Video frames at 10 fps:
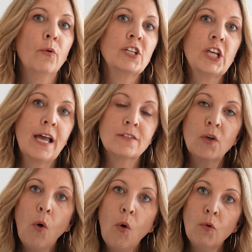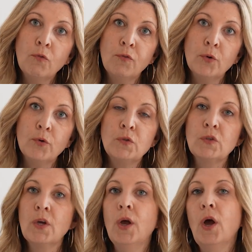which has Whole
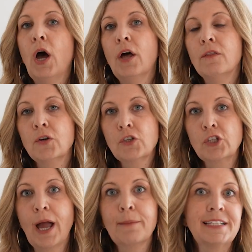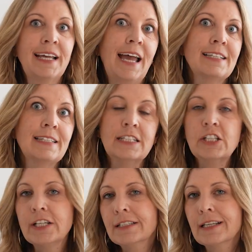Foods, other shops. It has the
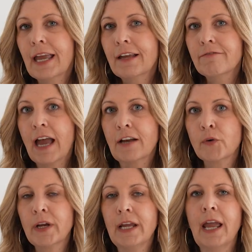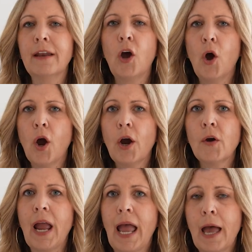Cheesecake Factory and
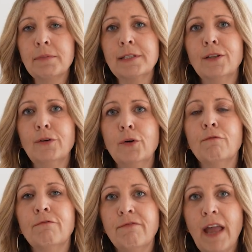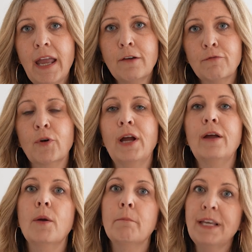our absolute
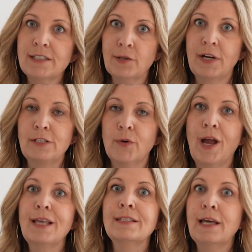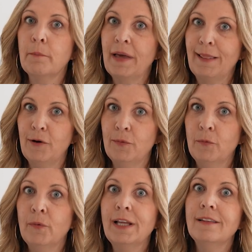favorite pizza restaurant, Settebello.
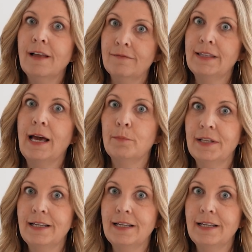We love that